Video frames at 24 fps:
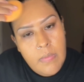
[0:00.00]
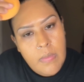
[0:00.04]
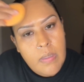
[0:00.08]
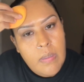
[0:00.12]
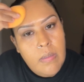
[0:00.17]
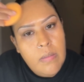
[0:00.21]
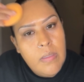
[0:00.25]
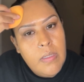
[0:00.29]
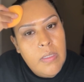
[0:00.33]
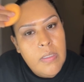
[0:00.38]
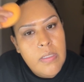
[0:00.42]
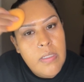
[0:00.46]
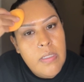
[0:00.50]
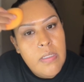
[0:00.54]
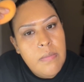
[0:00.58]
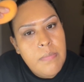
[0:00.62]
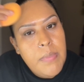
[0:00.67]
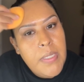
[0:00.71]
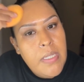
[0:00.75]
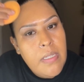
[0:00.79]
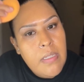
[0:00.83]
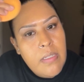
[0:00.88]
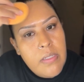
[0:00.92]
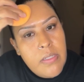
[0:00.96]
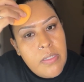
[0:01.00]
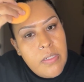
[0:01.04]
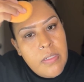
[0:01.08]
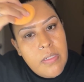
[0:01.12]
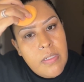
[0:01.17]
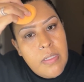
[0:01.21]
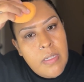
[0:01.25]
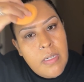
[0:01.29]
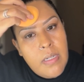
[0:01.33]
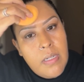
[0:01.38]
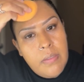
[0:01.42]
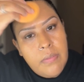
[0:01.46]
Okay, just making sure
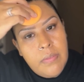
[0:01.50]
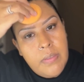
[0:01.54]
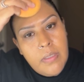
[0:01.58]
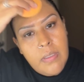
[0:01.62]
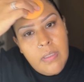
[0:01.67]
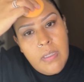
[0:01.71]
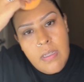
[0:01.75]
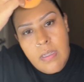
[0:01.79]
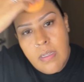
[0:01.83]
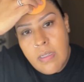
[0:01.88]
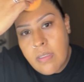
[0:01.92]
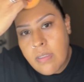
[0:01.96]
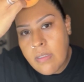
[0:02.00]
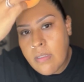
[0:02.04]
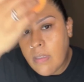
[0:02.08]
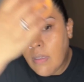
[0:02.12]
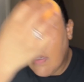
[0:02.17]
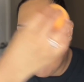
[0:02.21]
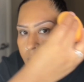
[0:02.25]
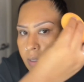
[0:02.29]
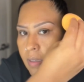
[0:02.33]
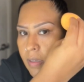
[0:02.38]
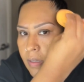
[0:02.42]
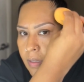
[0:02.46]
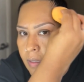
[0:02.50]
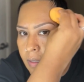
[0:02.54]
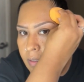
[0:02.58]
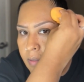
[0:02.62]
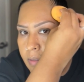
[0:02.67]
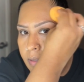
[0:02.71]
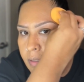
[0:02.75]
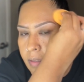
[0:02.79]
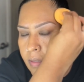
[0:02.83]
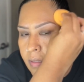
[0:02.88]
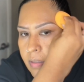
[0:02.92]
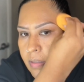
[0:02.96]
that
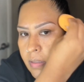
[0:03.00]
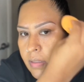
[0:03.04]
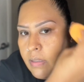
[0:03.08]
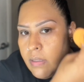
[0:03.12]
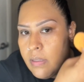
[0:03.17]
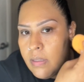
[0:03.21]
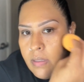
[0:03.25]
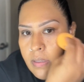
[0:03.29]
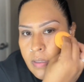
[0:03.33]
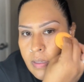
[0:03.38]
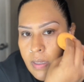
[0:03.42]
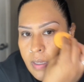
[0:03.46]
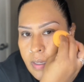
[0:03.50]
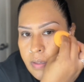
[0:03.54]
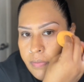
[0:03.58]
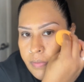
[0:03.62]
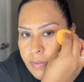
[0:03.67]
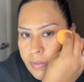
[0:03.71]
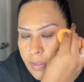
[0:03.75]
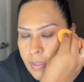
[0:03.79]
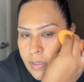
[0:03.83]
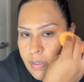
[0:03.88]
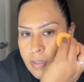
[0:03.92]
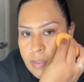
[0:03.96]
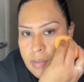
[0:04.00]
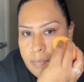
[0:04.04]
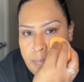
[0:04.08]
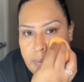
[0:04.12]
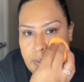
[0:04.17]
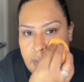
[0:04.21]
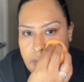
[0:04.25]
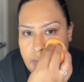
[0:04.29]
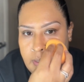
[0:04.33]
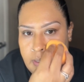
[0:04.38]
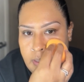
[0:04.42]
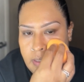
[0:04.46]
just everything is
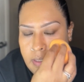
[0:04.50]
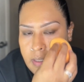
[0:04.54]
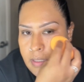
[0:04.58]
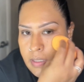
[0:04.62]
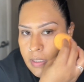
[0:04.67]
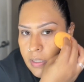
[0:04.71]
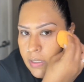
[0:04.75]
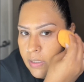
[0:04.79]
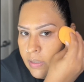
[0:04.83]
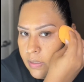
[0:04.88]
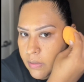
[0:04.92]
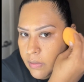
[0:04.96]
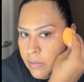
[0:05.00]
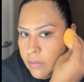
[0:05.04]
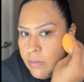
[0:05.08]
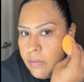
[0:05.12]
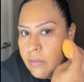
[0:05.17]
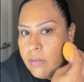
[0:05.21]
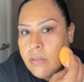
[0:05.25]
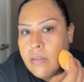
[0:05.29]
blended together.